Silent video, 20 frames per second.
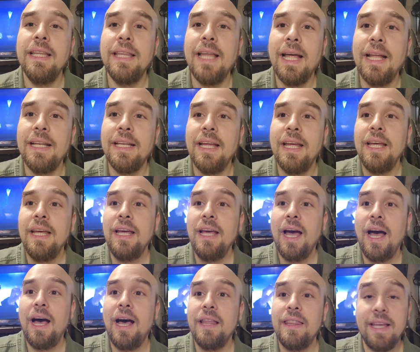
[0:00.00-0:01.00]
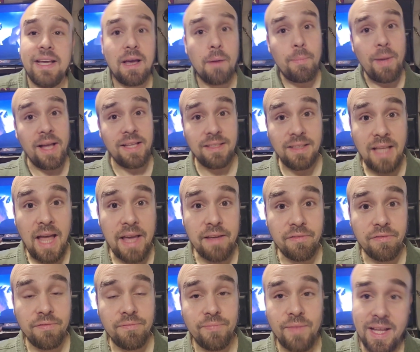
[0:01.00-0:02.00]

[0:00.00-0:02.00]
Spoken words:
and then they come back to life.